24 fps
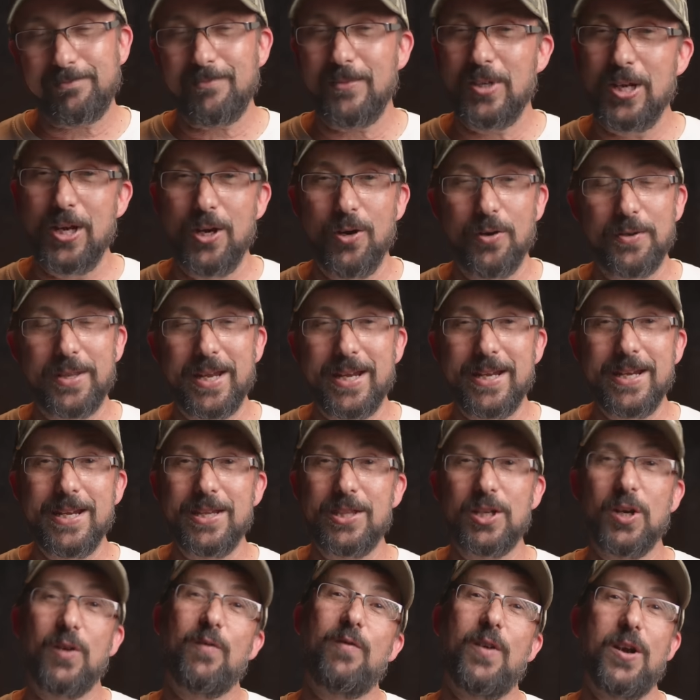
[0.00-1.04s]
they
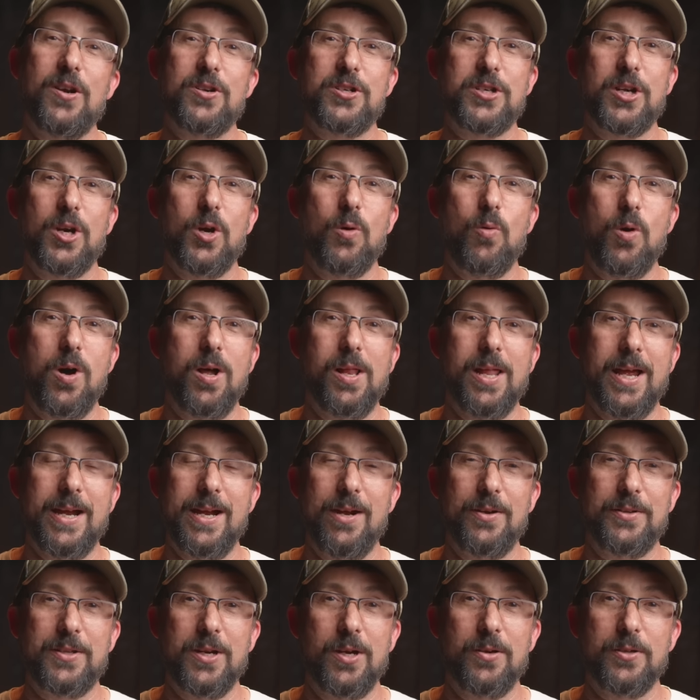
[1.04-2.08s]
eat their fair share of walleye
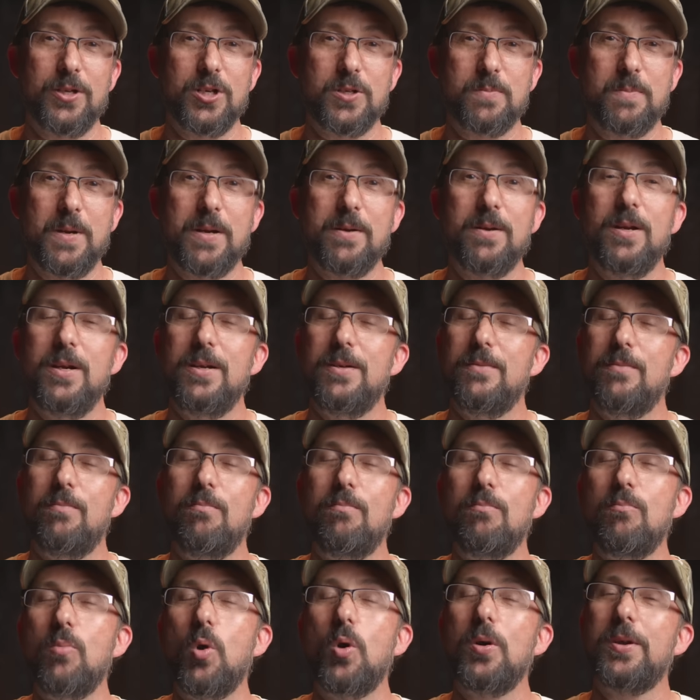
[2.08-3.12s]
out there. There's been
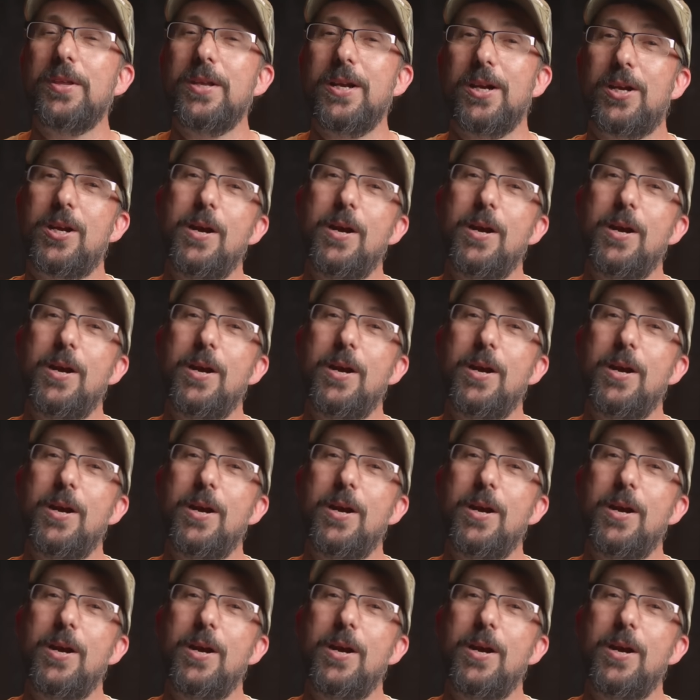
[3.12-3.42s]
more than a